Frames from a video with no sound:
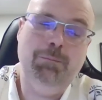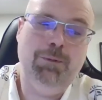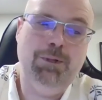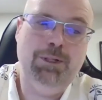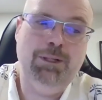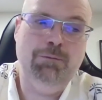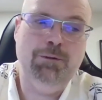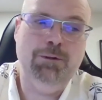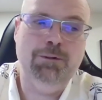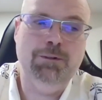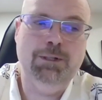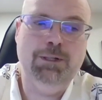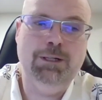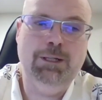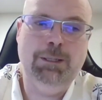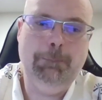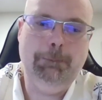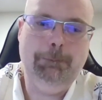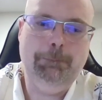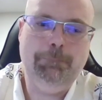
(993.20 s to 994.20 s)
believe it or
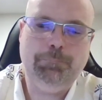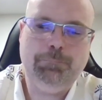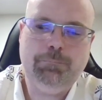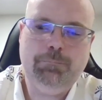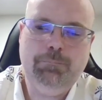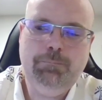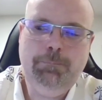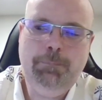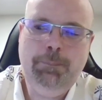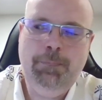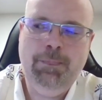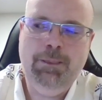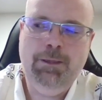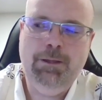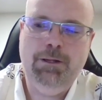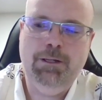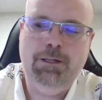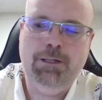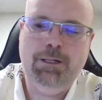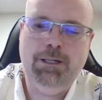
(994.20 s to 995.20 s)
not,
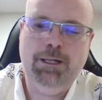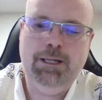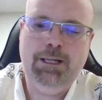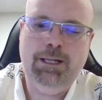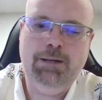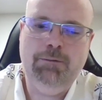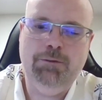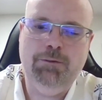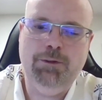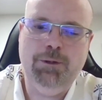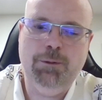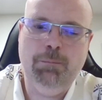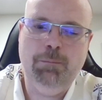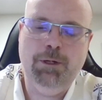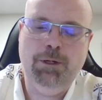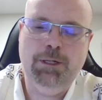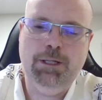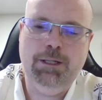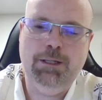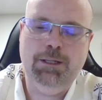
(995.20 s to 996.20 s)
uh, I have
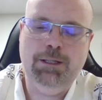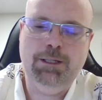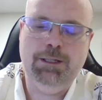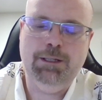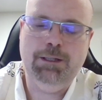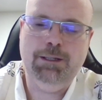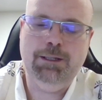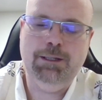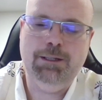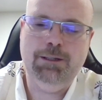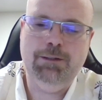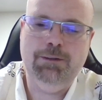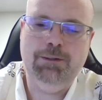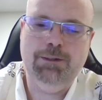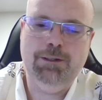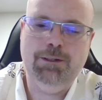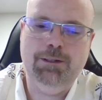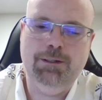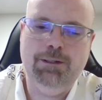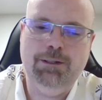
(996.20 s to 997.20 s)
somebody that that
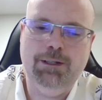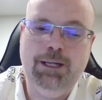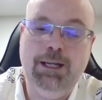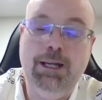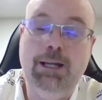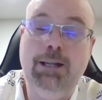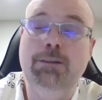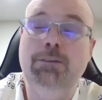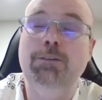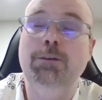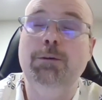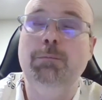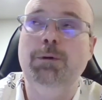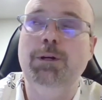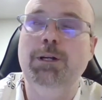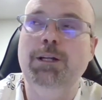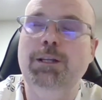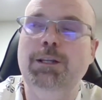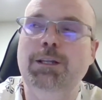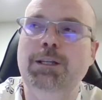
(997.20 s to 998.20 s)
uh, I had
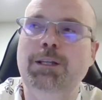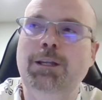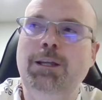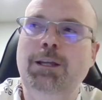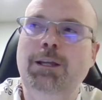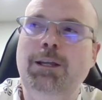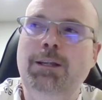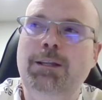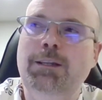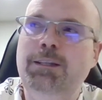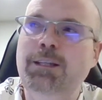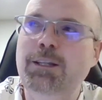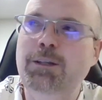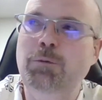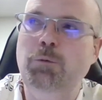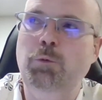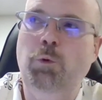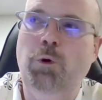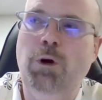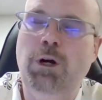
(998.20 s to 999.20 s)
somebody that
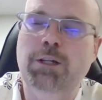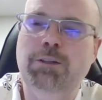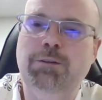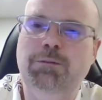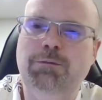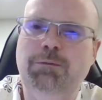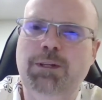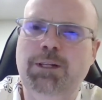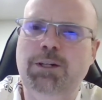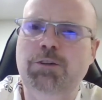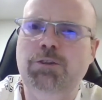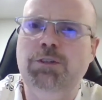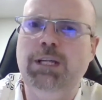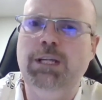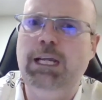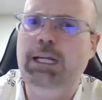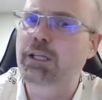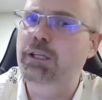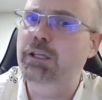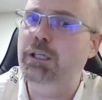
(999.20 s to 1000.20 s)
didn't want to finish
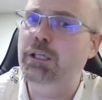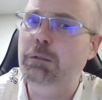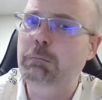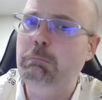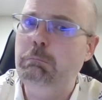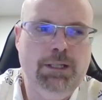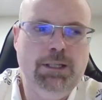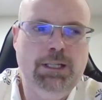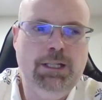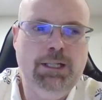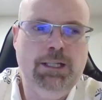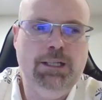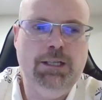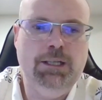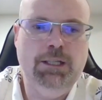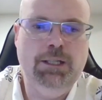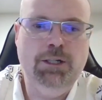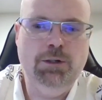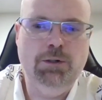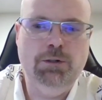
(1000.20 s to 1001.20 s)
anything. They
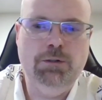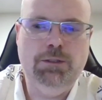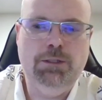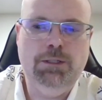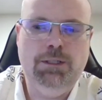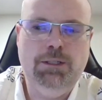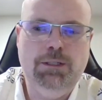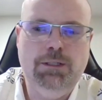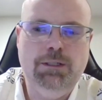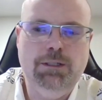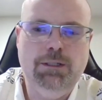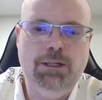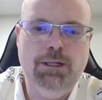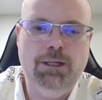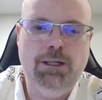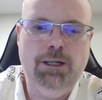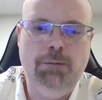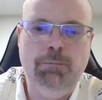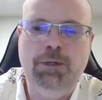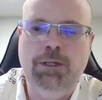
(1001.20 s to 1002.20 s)
literally,
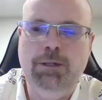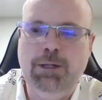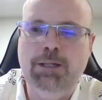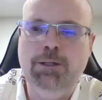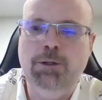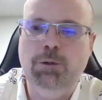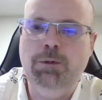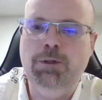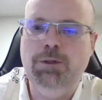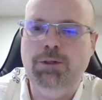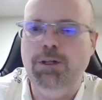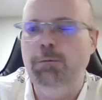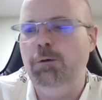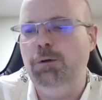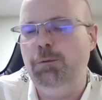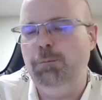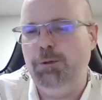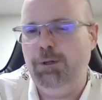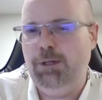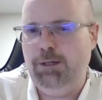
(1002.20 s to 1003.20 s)
I mean, I know we talk
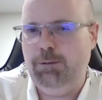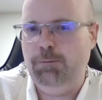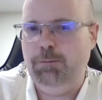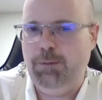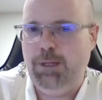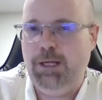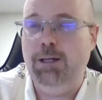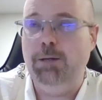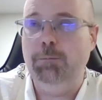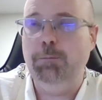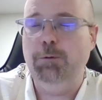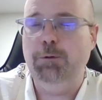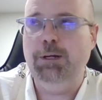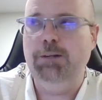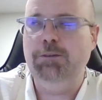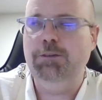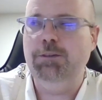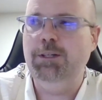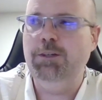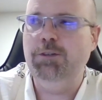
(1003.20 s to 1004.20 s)
about uh,
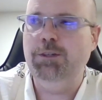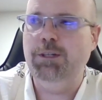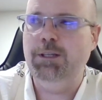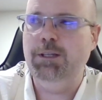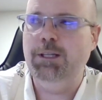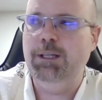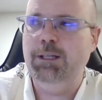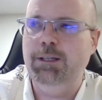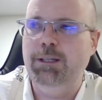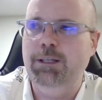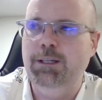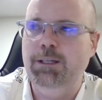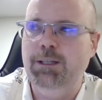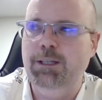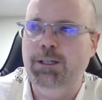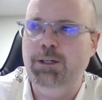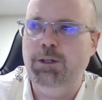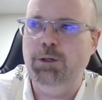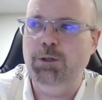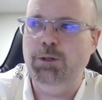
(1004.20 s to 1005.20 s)
procrastination in that they
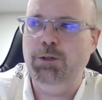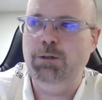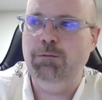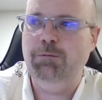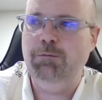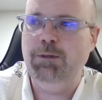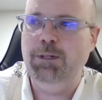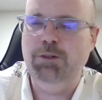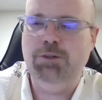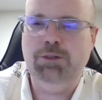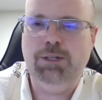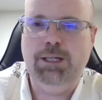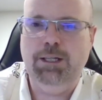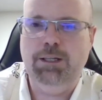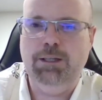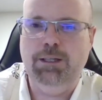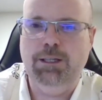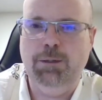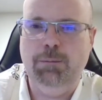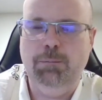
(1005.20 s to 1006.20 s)
they couldn't finish
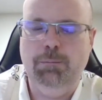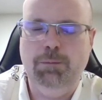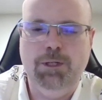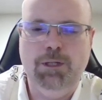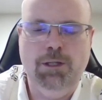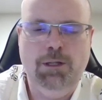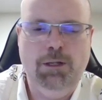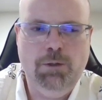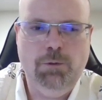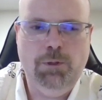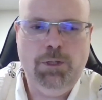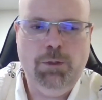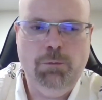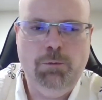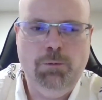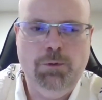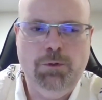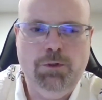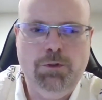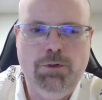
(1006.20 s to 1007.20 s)
anything, but it
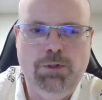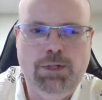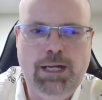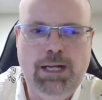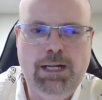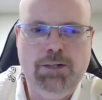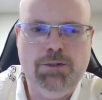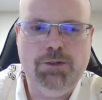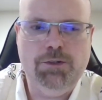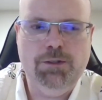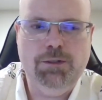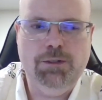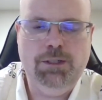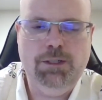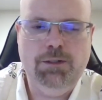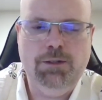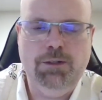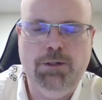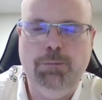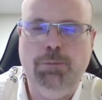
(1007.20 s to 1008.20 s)
was actually
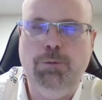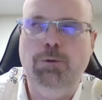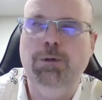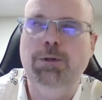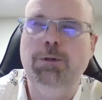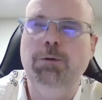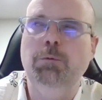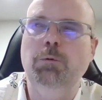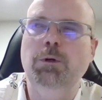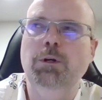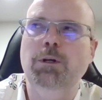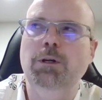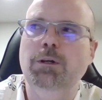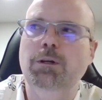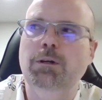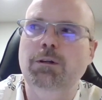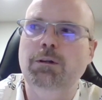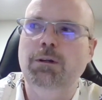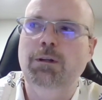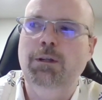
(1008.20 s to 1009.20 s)
to the point
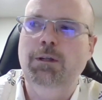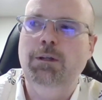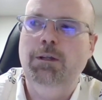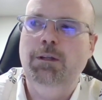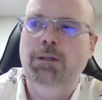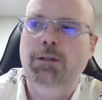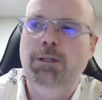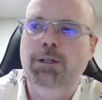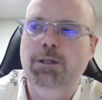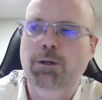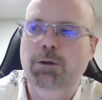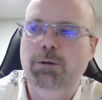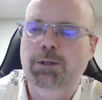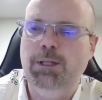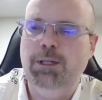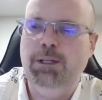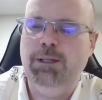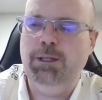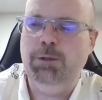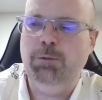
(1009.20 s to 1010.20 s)
where you know
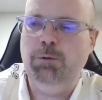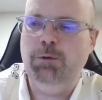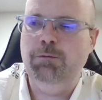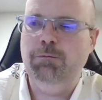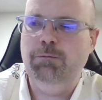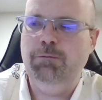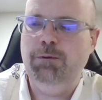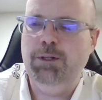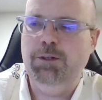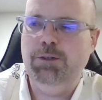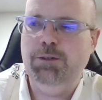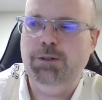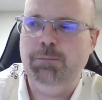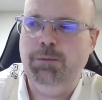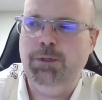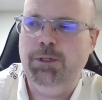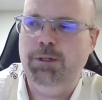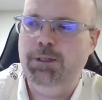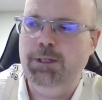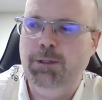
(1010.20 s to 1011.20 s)
they they wouldn't finish a
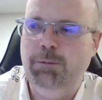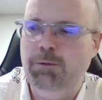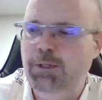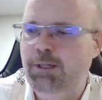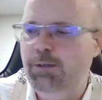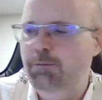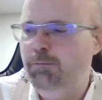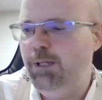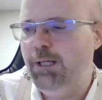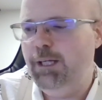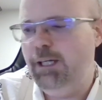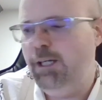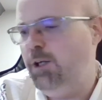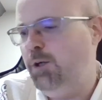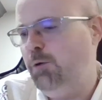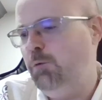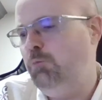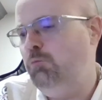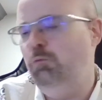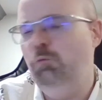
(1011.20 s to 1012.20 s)
meal. They would leave
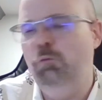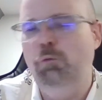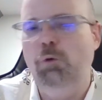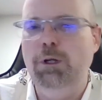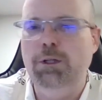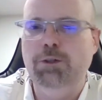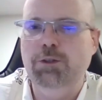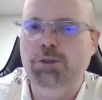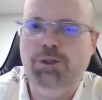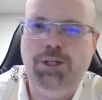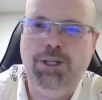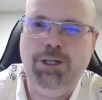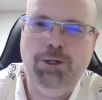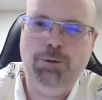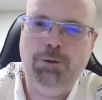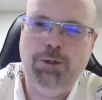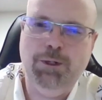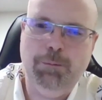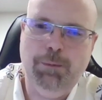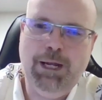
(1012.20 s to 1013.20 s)
like one
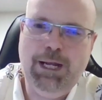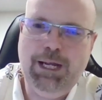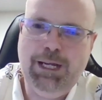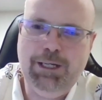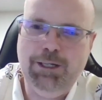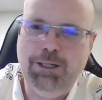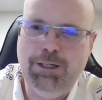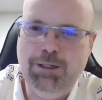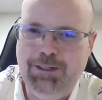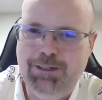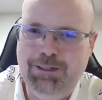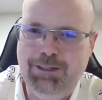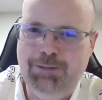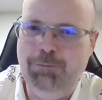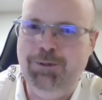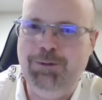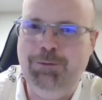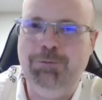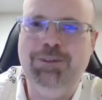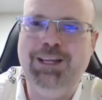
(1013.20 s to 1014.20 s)
Cheeto in a bag. It,
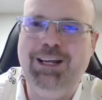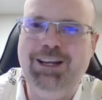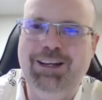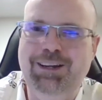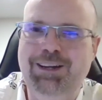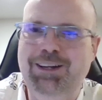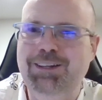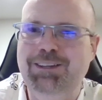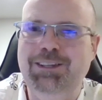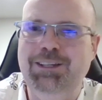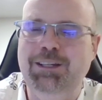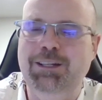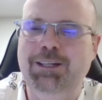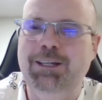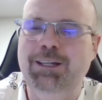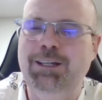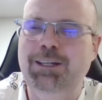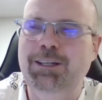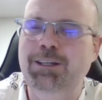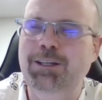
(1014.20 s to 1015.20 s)
it was that kind of thing. And,
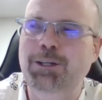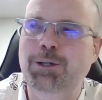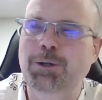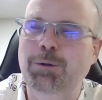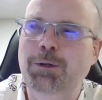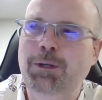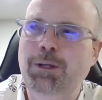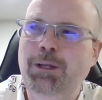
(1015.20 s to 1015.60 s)
and, you know,